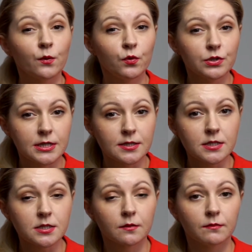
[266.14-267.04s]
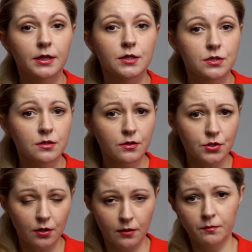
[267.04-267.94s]
wouldn't? Because you
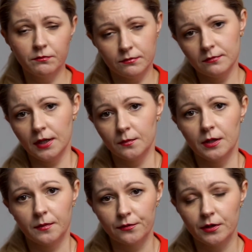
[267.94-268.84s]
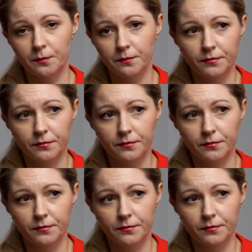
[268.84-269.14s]
talk maybe about the